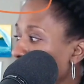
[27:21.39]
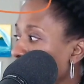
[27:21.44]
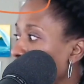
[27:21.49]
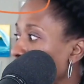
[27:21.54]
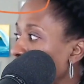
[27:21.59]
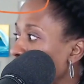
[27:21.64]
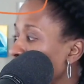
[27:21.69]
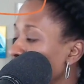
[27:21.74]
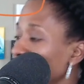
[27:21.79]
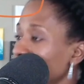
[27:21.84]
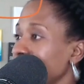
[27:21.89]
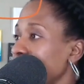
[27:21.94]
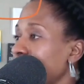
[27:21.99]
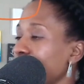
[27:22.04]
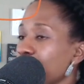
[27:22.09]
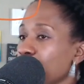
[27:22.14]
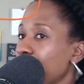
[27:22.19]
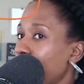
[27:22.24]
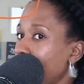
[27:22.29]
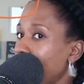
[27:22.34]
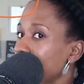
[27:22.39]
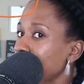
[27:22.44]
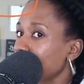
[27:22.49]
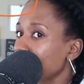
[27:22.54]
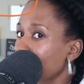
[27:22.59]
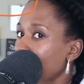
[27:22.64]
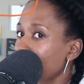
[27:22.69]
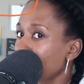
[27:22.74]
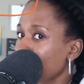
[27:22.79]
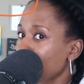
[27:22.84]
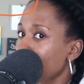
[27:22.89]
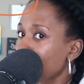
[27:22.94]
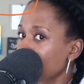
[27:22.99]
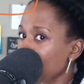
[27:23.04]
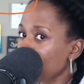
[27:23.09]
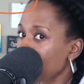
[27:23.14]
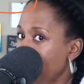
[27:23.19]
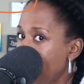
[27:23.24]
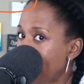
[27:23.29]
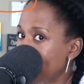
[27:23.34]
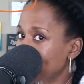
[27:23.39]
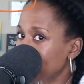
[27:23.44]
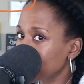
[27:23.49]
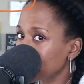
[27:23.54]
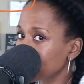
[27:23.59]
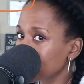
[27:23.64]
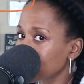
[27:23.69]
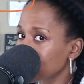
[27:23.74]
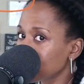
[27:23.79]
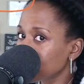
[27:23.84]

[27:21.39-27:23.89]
make me feel like crappity crap, crap, crap,